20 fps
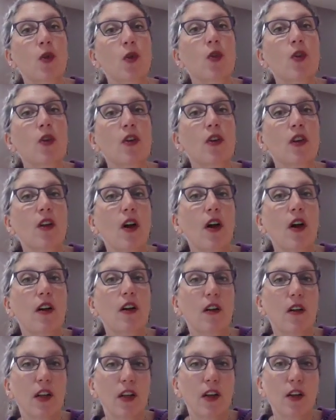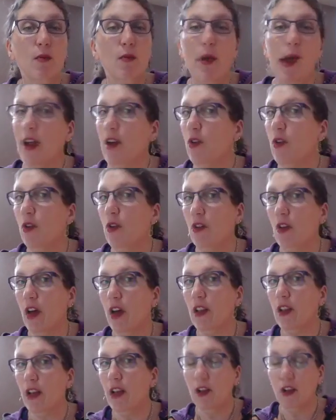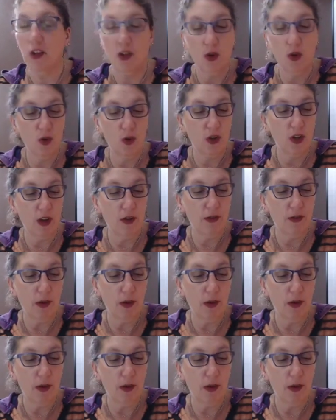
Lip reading: Those are little mantras that I like to use